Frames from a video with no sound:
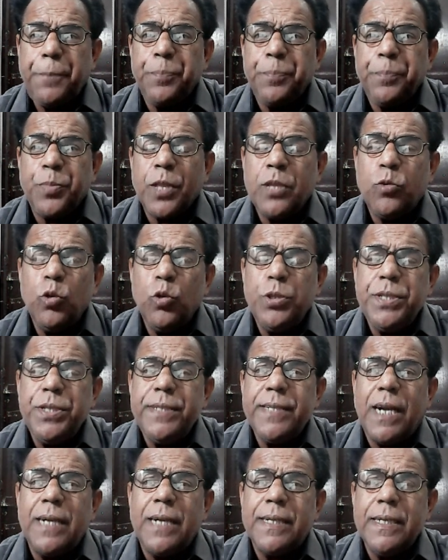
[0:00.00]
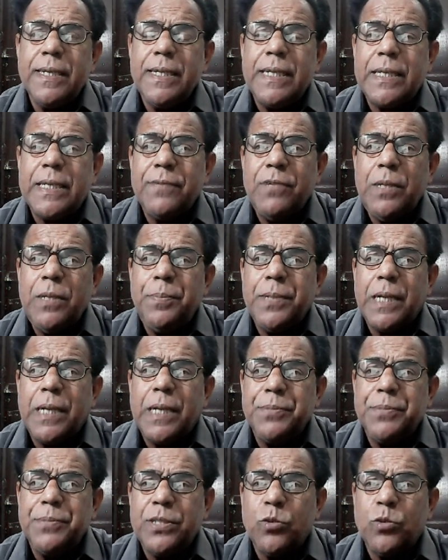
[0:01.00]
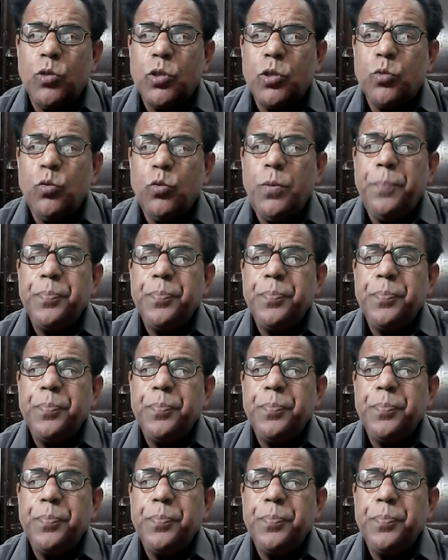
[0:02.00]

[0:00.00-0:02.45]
so this alternatively becomes equal to